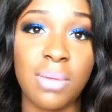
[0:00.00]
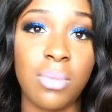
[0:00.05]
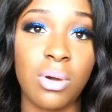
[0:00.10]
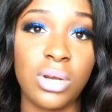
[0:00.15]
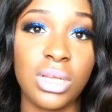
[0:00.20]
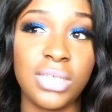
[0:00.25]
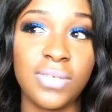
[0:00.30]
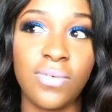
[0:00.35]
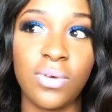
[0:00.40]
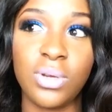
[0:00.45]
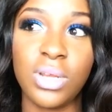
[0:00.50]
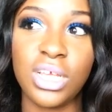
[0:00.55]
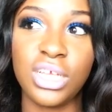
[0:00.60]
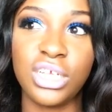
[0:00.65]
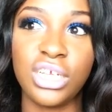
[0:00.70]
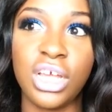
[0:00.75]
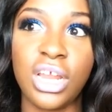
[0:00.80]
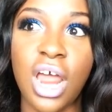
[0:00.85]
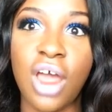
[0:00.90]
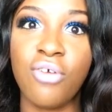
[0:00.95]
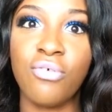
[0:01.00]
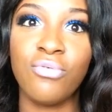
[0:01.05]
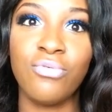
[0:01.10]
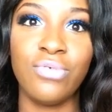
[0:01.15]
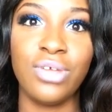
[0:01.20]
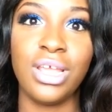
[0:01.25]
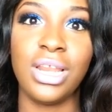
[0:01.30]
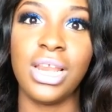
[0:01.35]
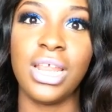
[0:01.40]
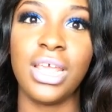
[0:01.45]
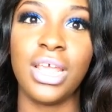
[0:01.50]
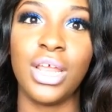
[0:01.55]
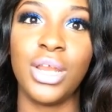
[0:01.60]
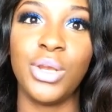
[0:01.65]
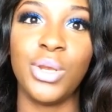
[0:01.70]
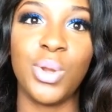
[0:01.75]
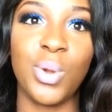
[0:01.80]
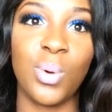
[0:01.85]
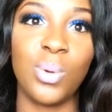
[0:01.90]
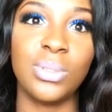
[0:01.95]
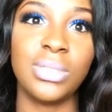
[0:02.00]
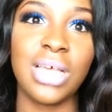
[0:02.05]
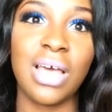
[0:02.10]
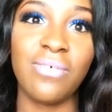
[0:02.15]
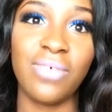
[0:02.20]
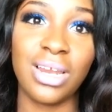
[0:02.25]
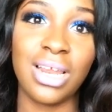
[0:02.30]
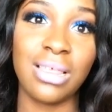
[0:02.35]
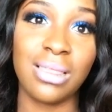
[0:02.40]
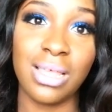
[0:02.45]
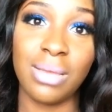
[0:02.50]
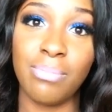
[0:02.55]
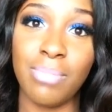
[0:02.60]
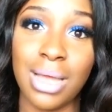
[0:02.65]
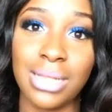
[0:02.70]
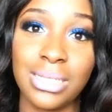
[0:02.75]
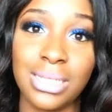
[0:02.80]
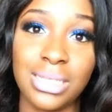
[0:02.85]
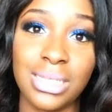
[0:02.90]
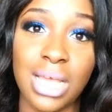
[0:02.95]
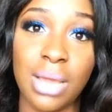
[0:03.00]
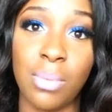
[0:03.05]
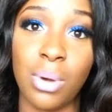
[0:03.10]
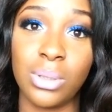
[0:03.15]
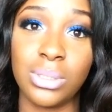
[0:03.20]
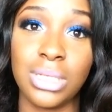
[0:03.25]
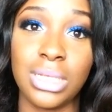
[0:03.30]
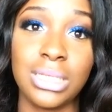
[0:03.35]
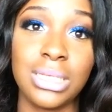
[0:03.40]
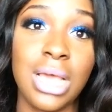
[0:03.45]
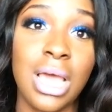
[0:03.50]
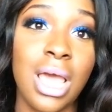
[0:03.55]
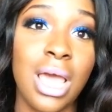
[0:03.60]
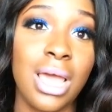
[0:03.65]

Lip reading: about this foundation. I really don't have anything bad to say about it.